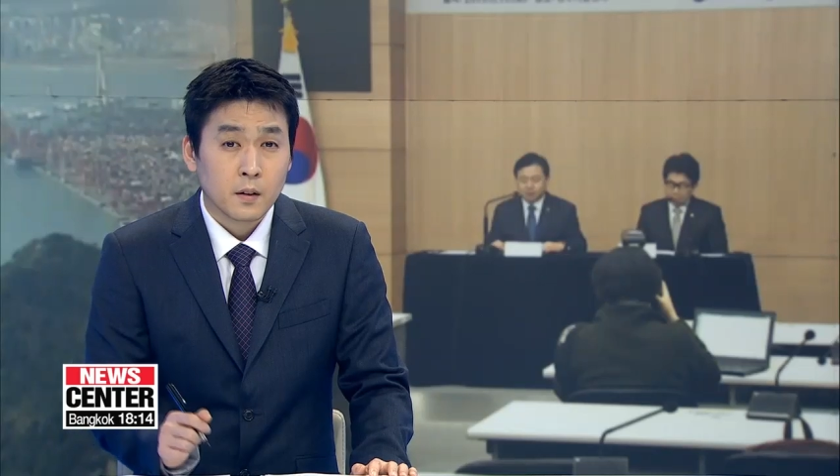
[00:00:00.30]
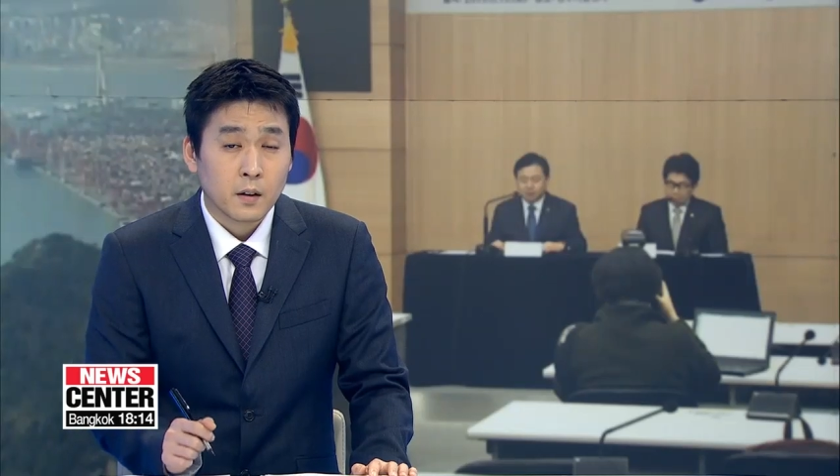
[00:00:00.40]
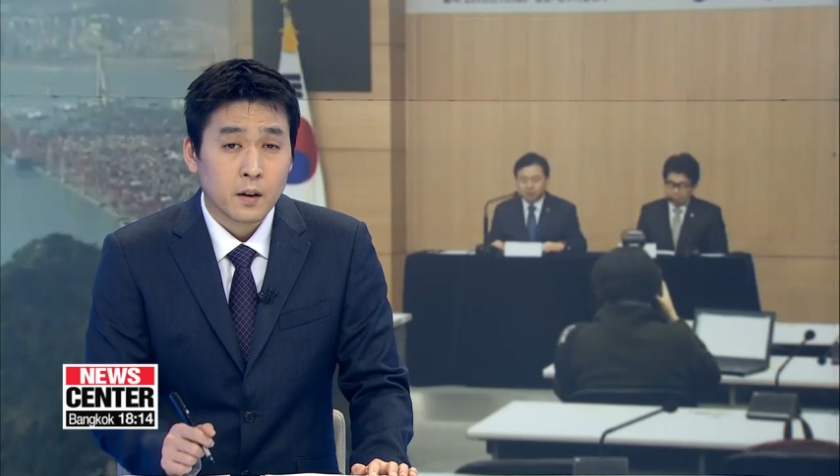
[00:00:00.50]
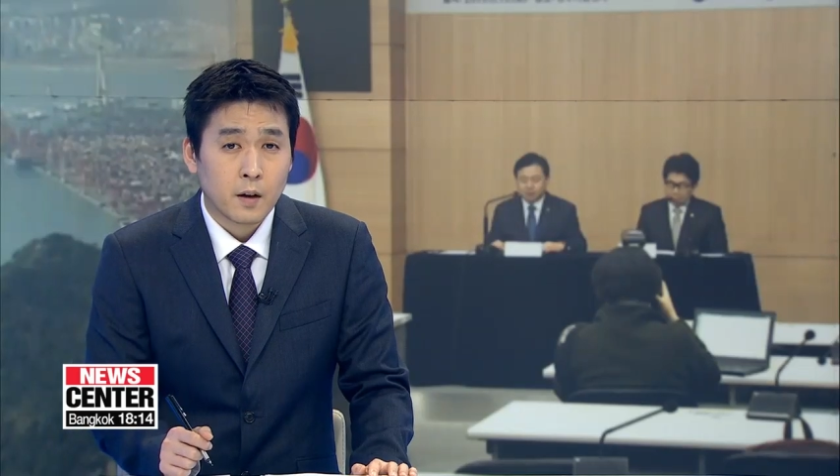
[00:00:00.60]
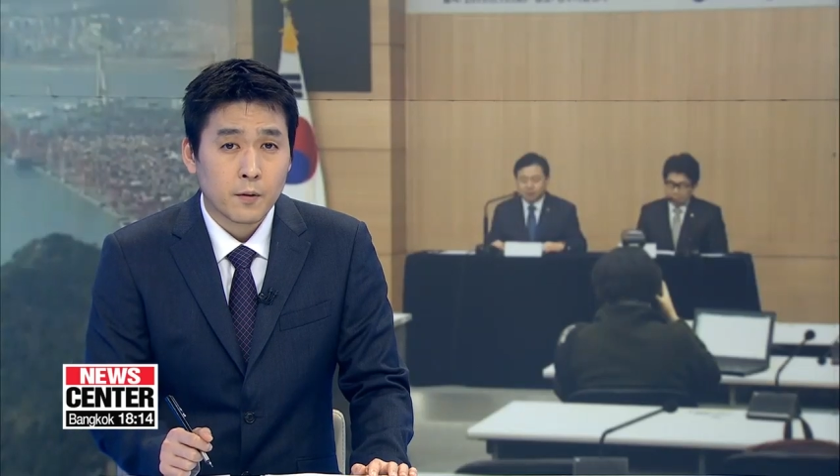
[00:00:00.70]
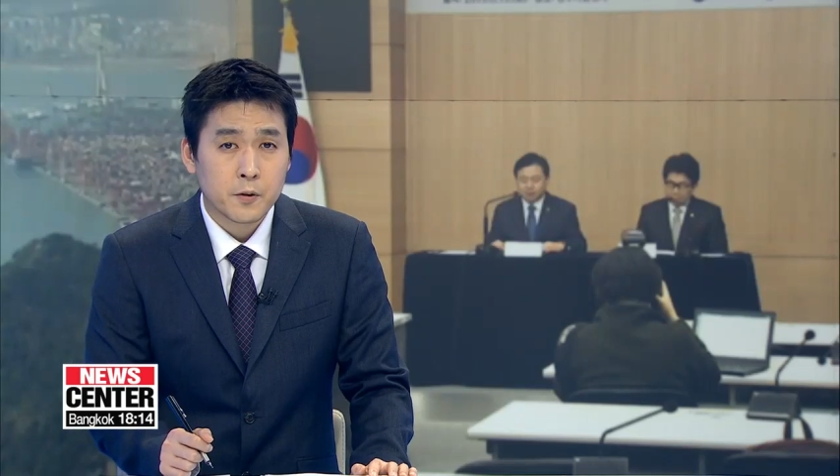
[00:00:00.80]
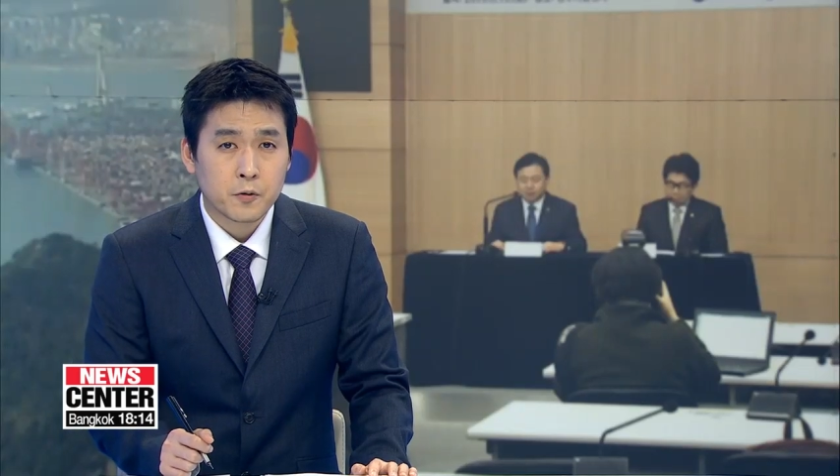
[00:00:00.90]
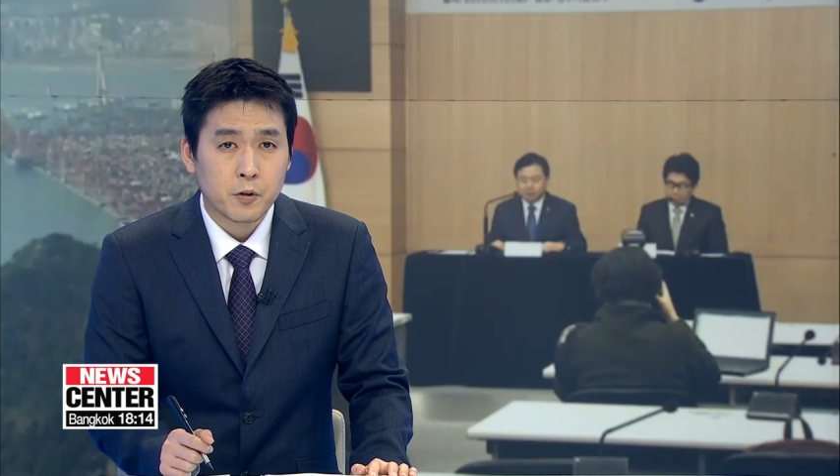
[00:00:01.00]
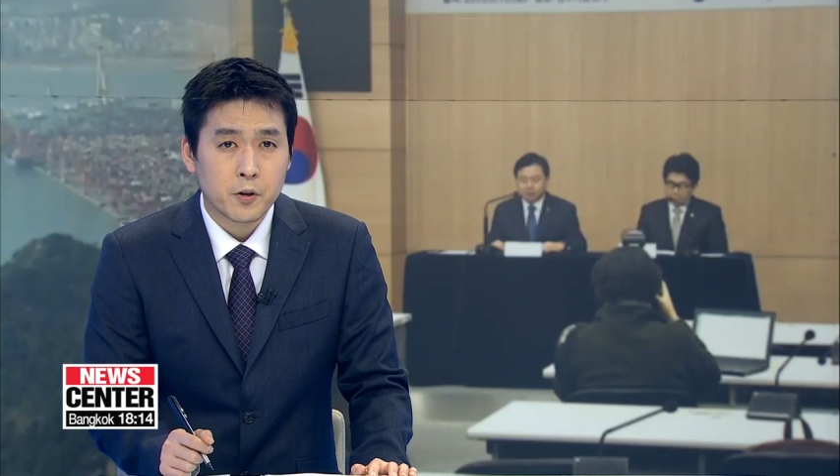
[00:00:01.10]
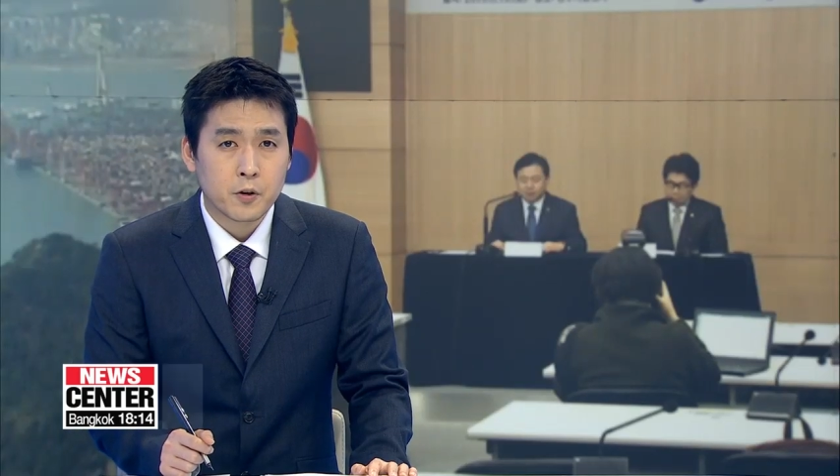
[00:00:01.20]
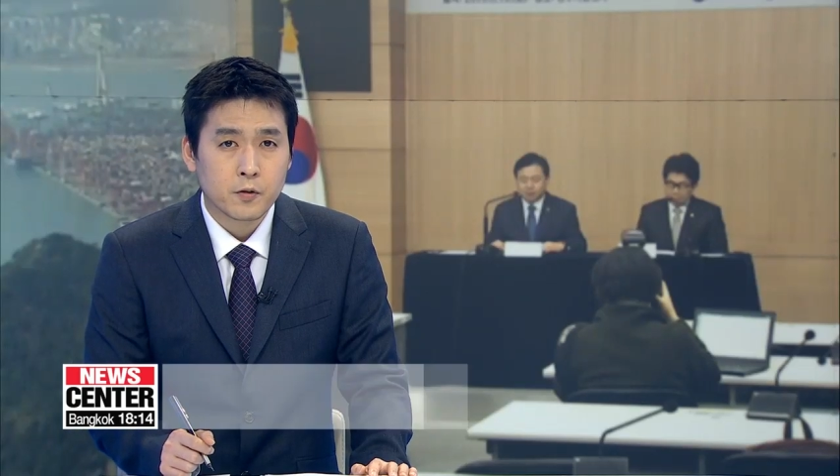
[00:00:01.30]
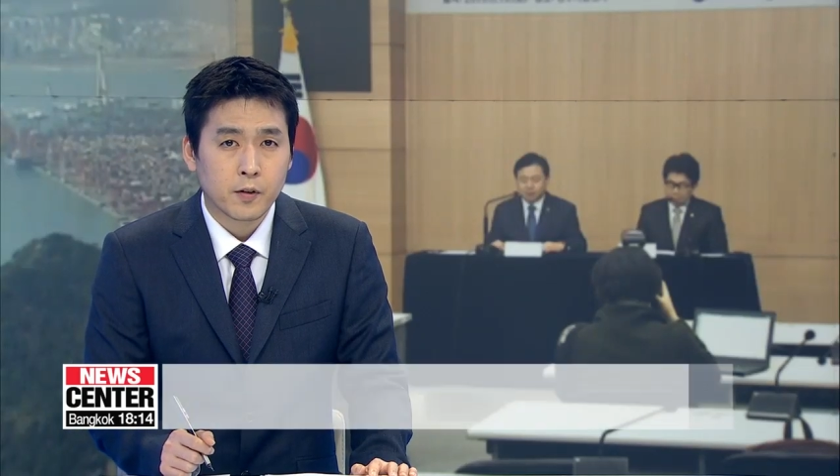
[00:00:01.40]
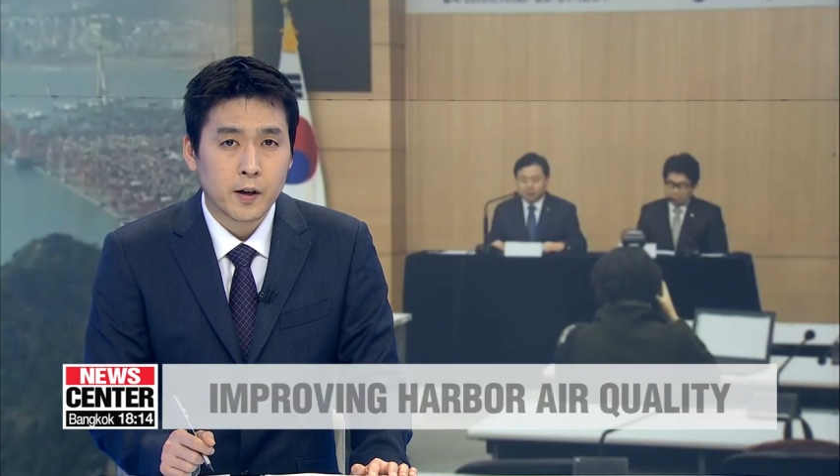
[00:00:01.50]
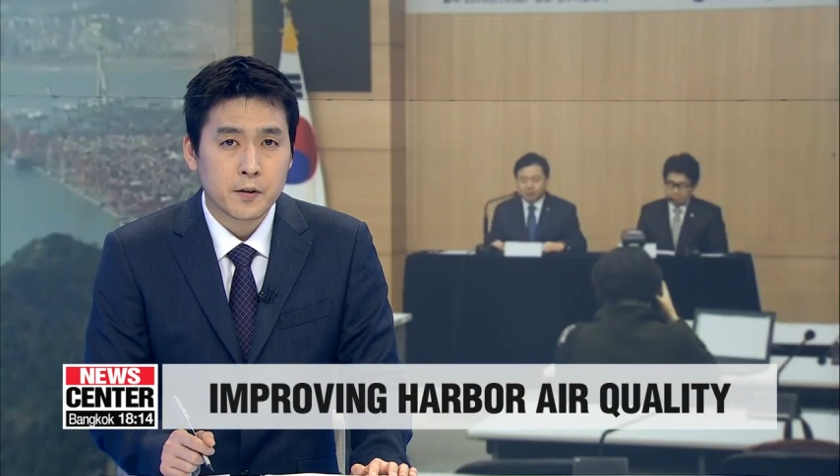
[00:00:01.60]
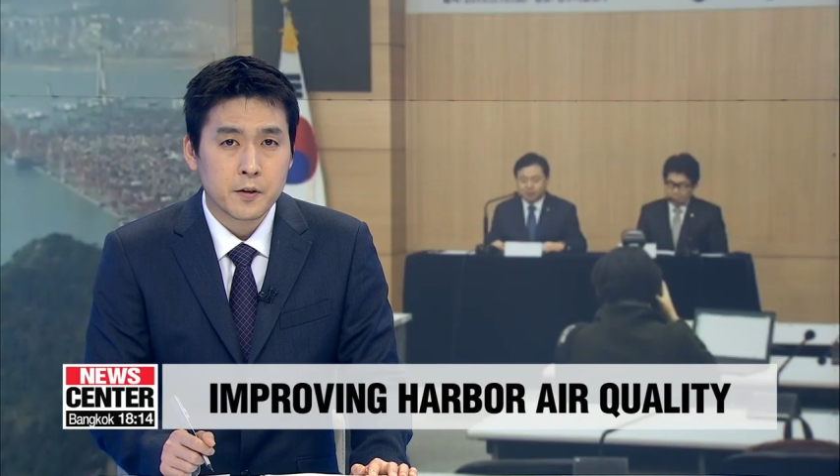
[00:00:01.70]
In efforts to reduce
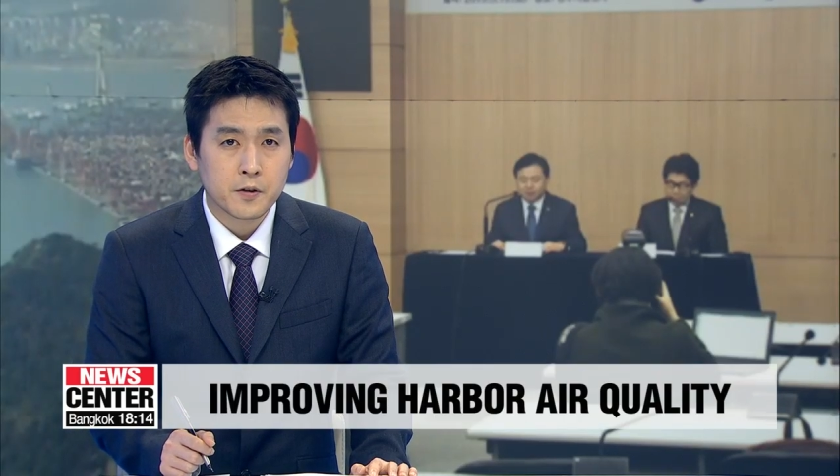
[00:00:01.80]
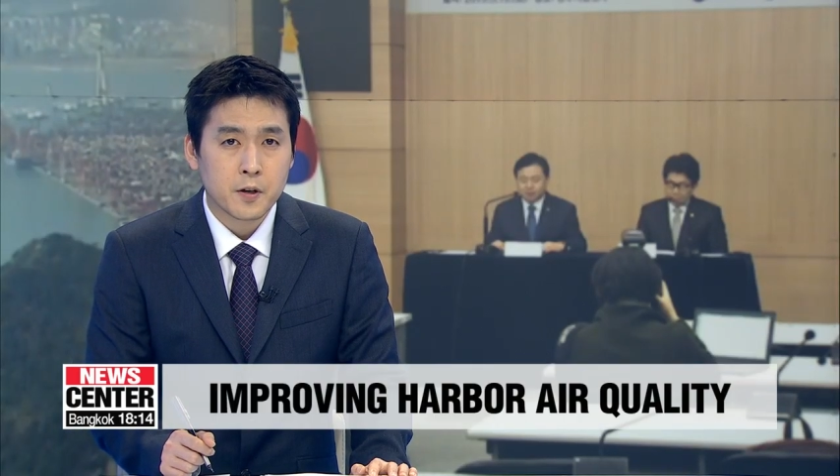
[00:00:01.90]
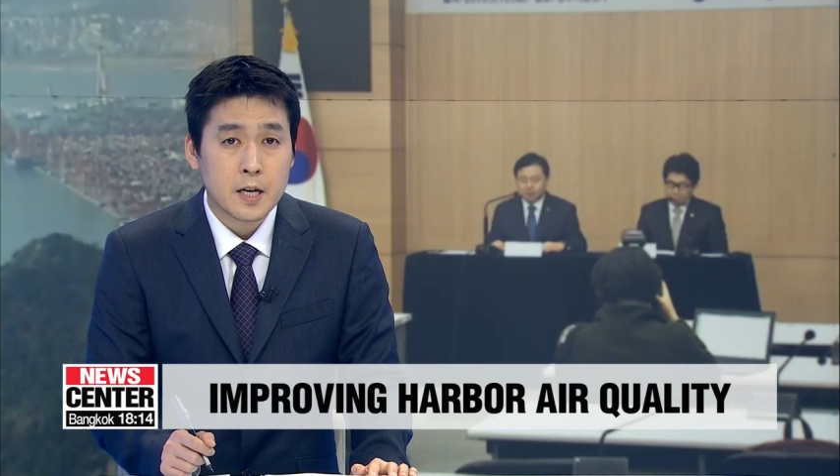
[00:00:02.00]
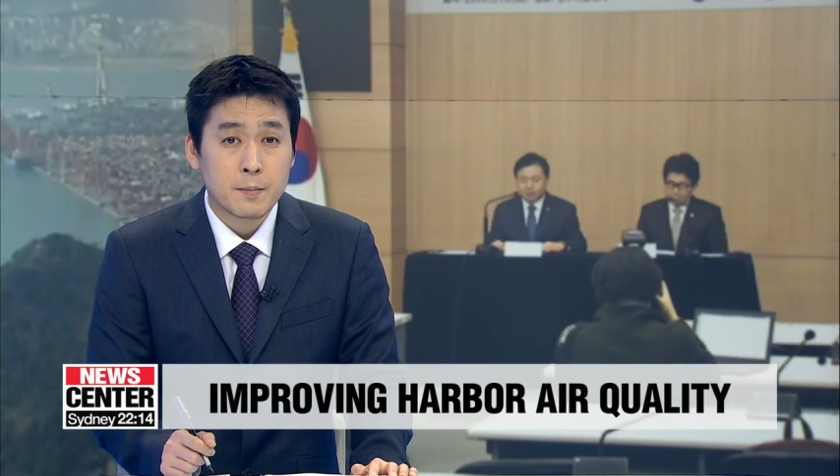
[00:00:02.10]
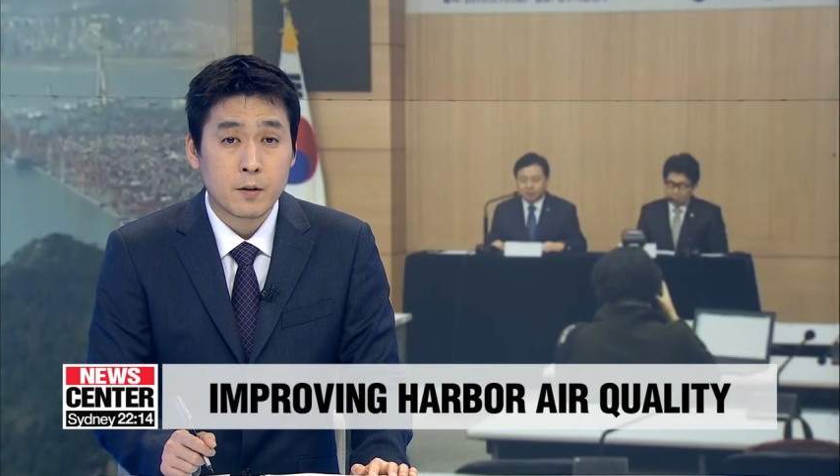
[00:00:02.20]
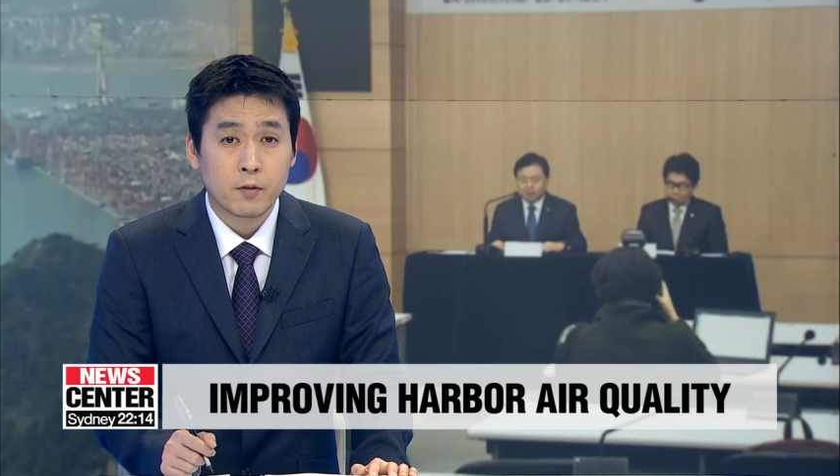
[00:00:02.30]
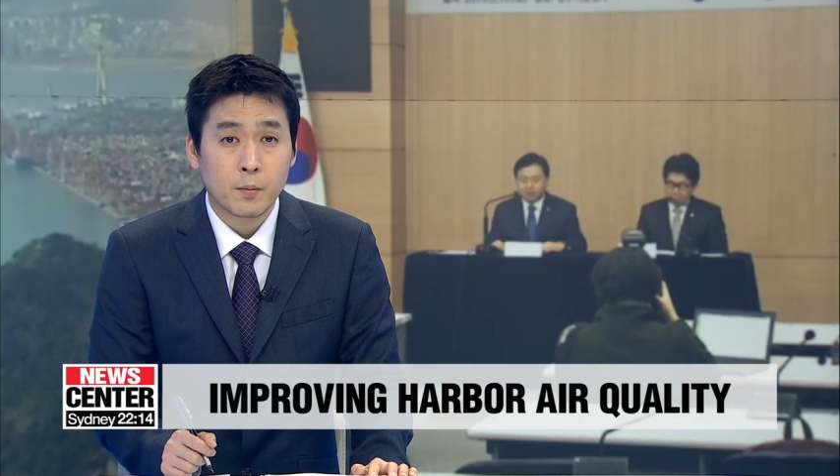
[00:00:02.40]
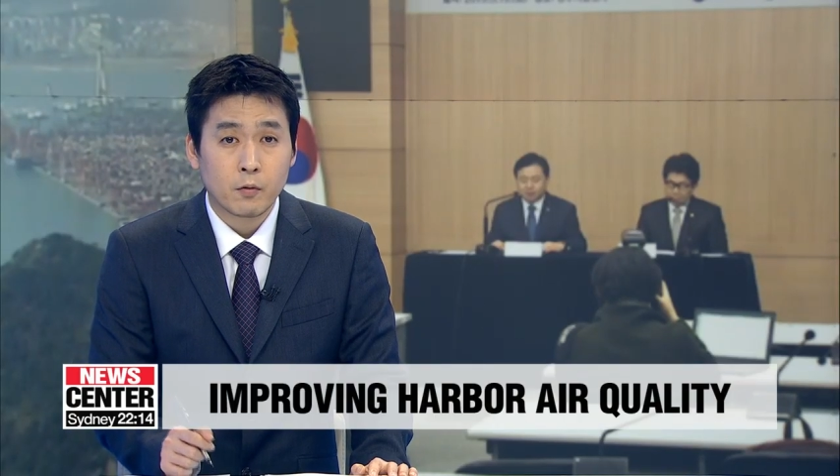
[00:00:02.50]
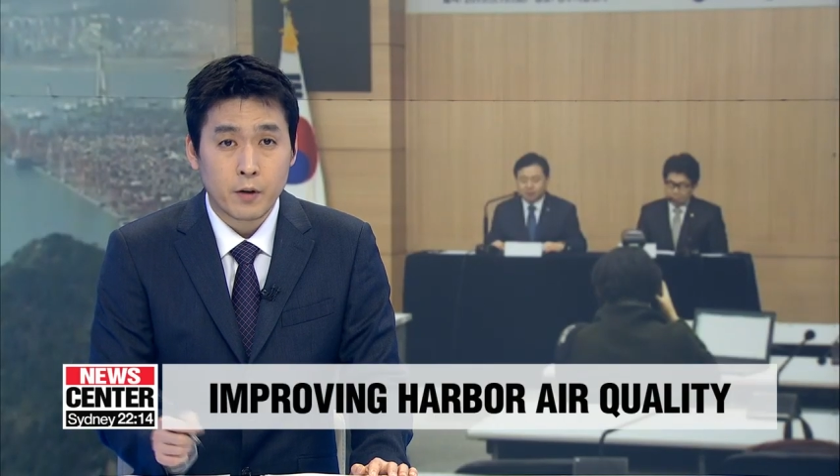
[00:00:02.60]
fine dust are coming from a